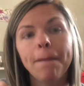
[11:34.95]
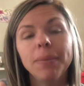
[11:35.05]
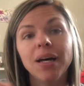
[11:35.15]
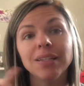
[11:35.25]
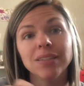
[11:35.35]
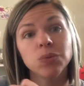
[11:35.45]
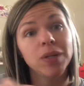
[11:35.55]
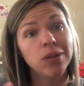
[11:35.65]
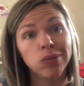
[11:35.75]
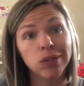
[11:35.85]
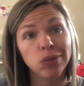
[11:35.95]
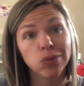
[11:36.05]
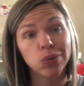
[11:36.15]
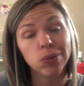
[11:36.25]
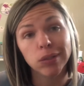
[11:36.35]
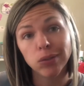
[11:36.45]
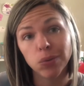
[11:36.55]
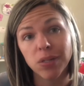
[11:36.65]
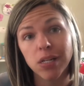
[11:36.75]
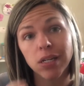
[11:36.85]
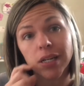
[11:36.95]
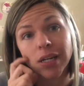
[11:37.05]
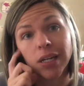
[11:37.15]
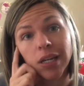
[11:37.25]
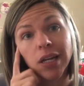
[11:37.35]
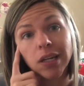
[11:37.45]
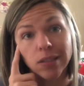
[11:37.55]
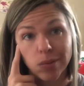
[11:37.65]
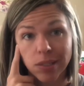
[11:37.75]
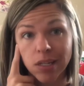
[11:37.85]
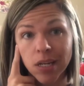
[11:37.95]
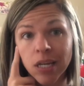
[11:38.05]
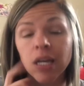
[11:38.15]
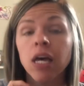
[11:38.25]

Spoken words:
But since we didn't really do school this week, because I was sick,